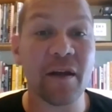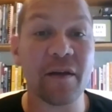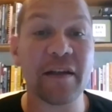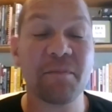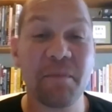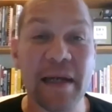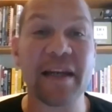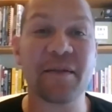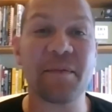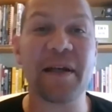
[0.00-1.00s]
There's
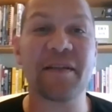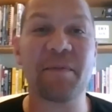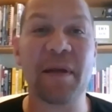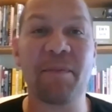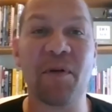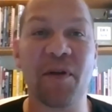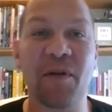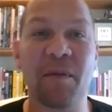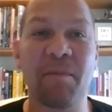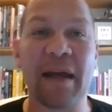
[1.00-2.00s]
millions and millions of people who
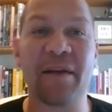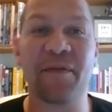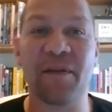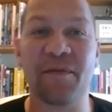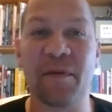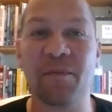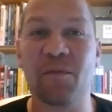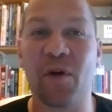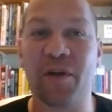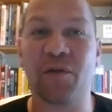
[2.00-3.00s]
could benefit from
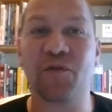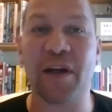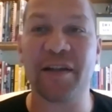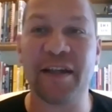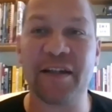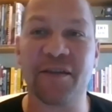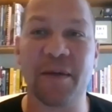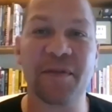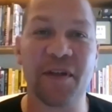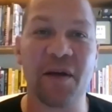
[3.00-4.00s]
what you're trying to teach
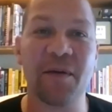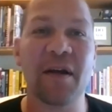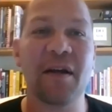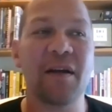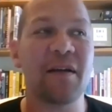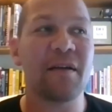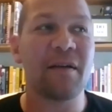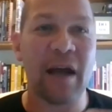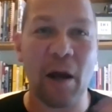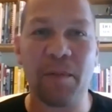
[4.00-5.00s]
them. So
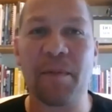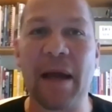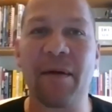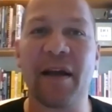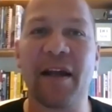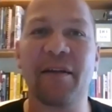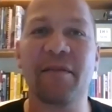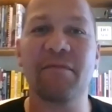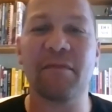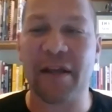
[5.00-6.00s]
help them out
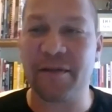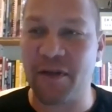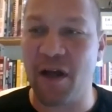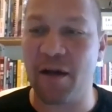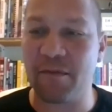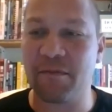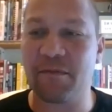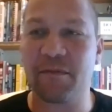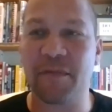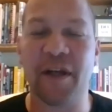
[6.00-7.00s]
and start.
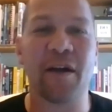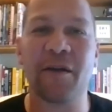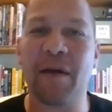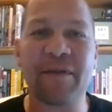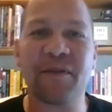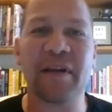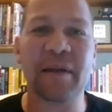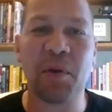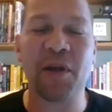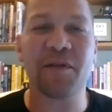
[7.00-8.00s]
You don't have to
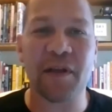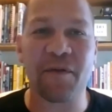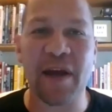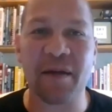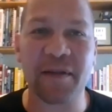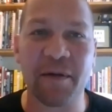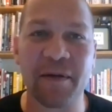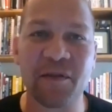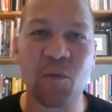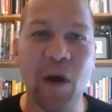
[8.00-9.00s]
put yourself out there
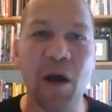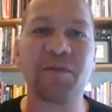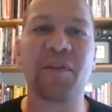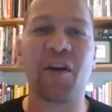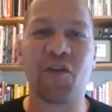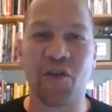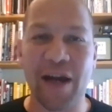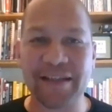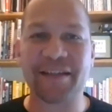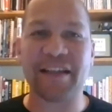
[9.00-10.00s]
as the world's
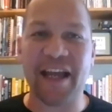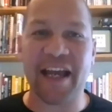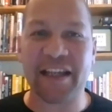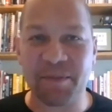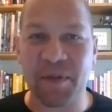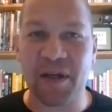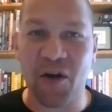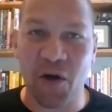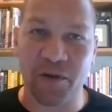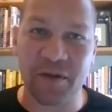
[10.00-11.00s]
greatest expert
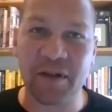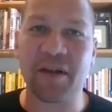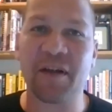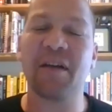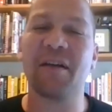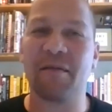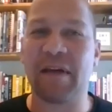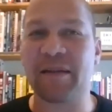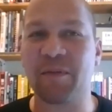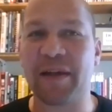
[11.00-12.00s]
on
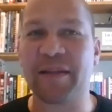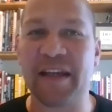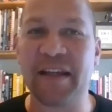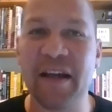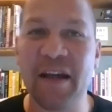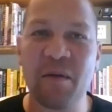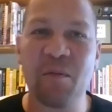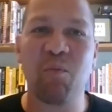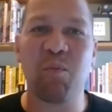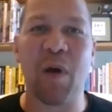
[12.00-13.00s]
XYZ,
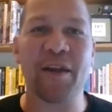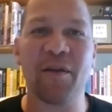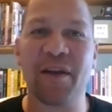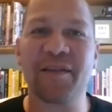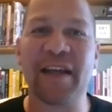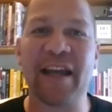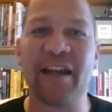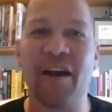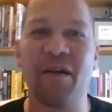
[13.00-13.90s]
but you could say,